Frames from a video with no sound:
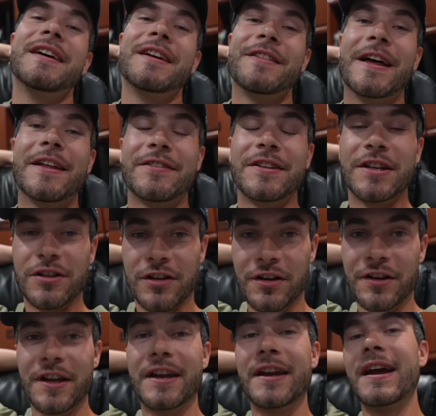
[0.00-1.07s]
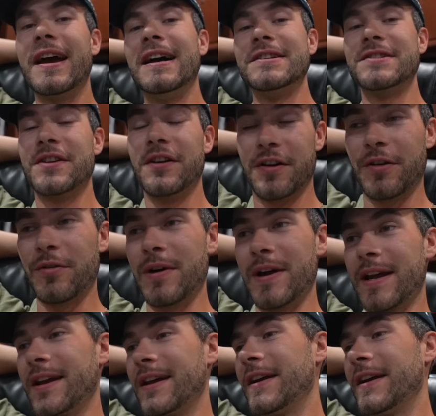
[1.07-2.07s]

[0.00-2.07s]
that the clunking has gone away.